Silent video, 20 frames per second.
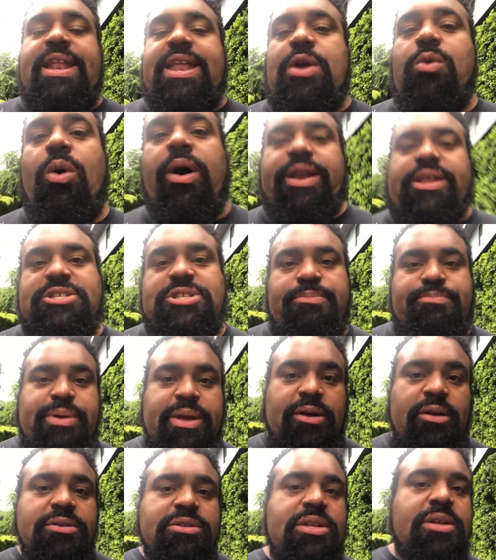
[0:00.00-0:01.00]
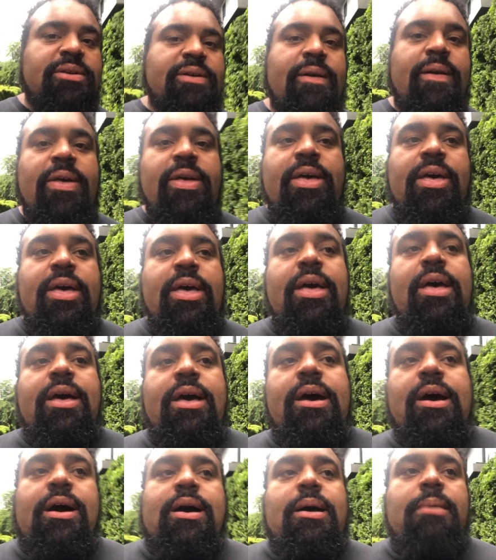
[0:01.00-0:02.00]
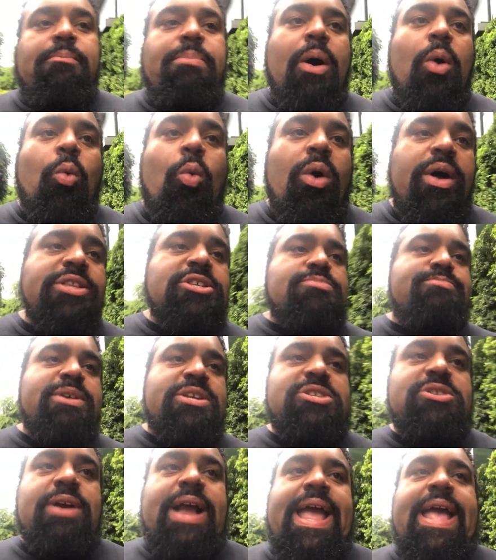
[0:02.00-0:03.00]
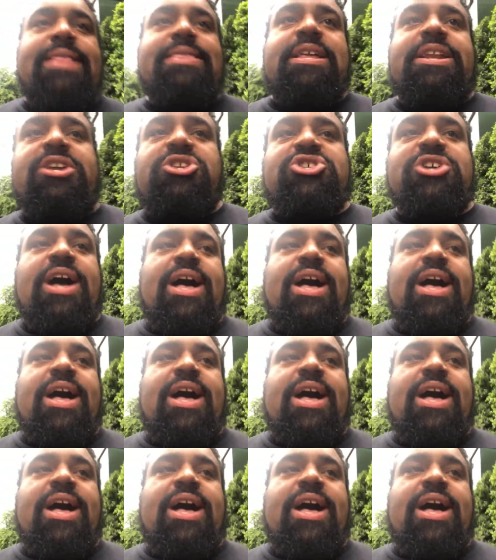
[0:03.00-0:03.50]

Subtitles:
that he wanted to build. But once Mr. Anthony